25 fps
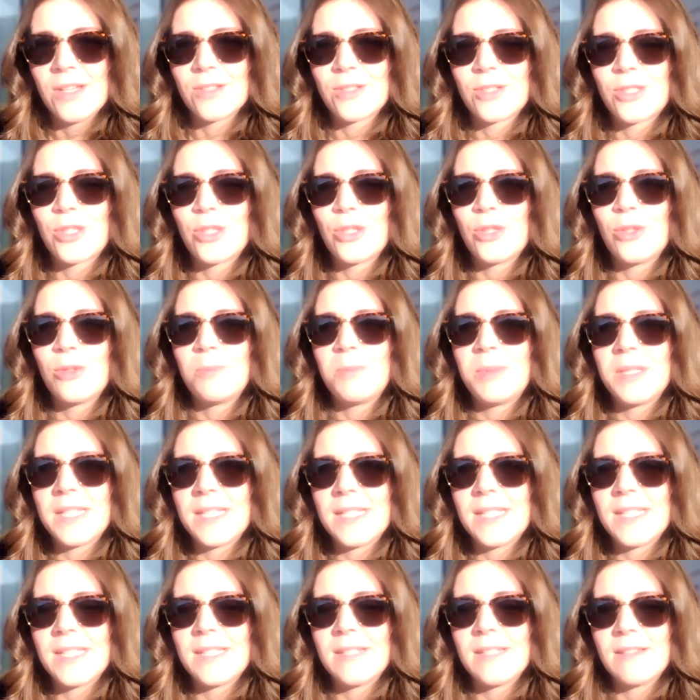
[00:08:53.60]
to
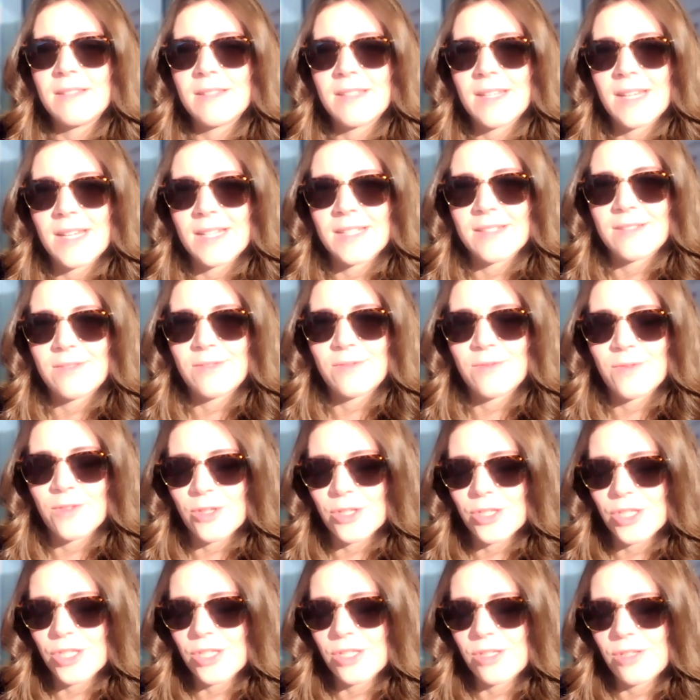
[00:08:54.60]
be that
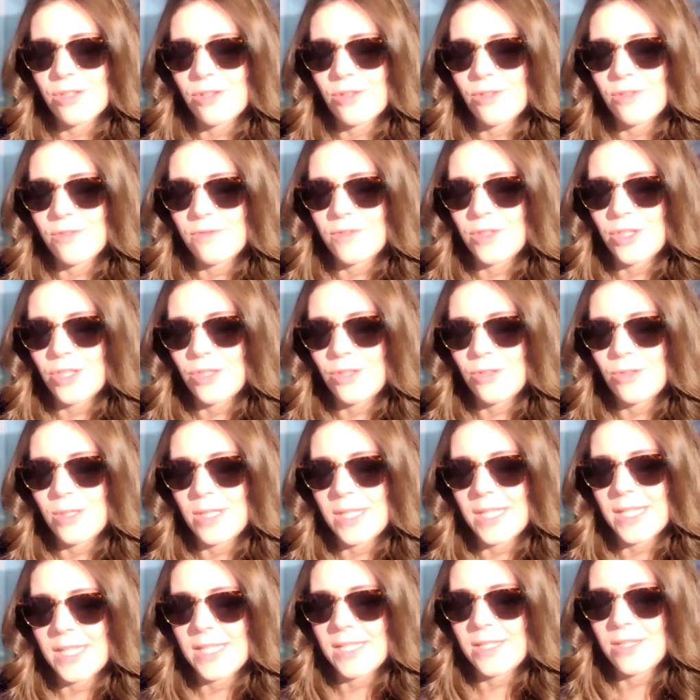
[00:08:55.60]
version of you
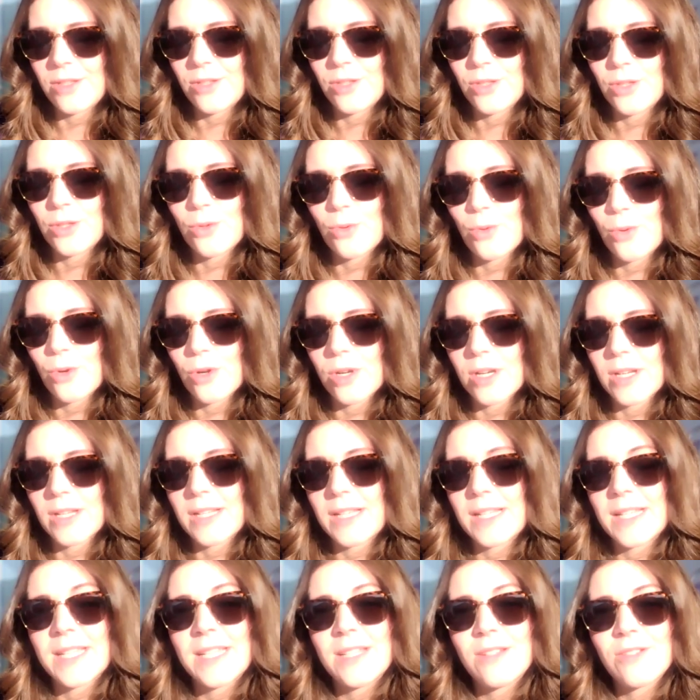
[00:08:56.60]
in your
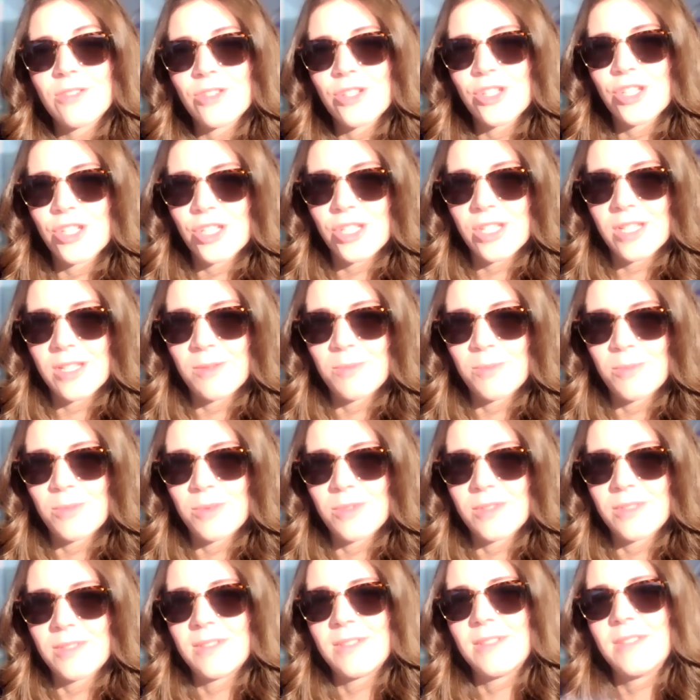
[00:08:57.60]
leadership?
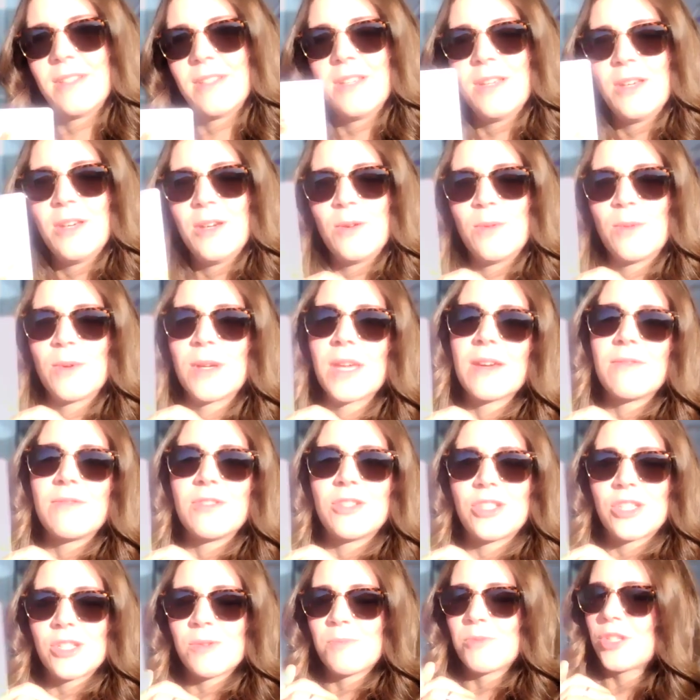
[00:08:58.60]
We have
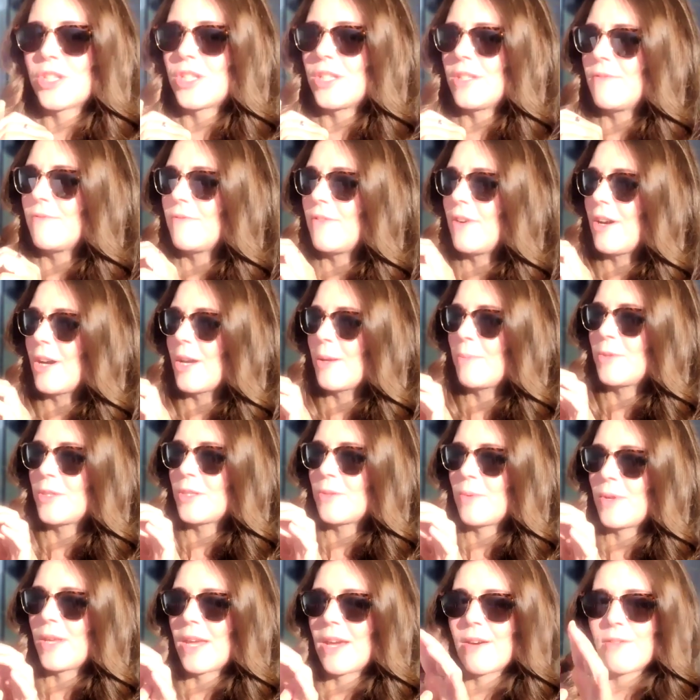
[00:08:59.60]
Egyptian vibes.
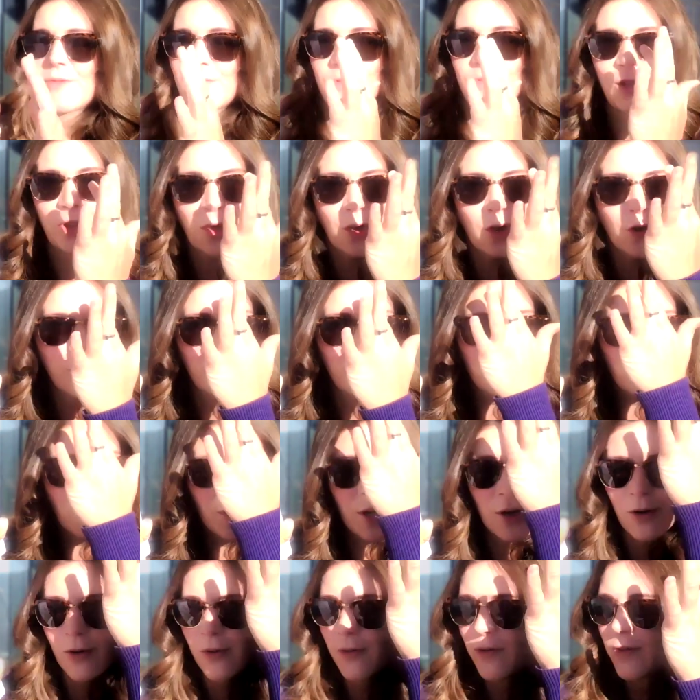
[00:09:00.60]
We have the
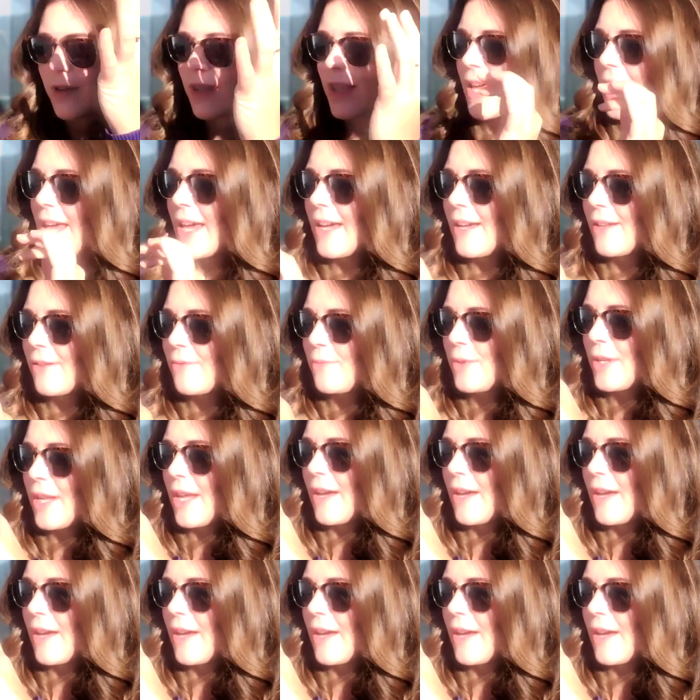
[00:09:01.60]
cobra over the head. We